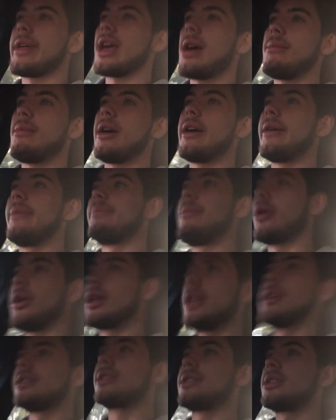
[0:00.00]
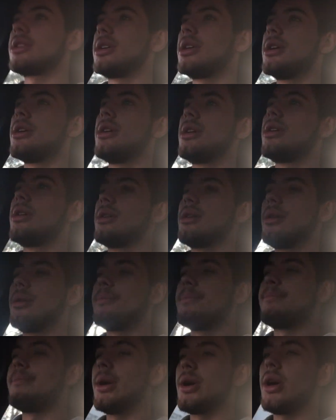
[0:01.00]
how my body is
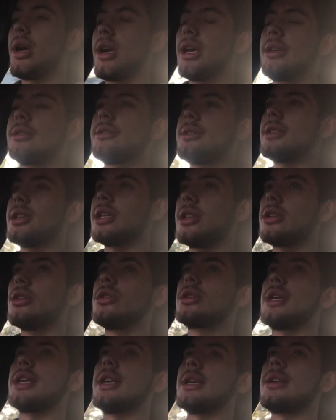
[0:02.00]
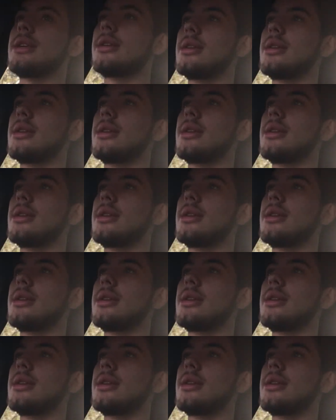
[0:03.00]
looking.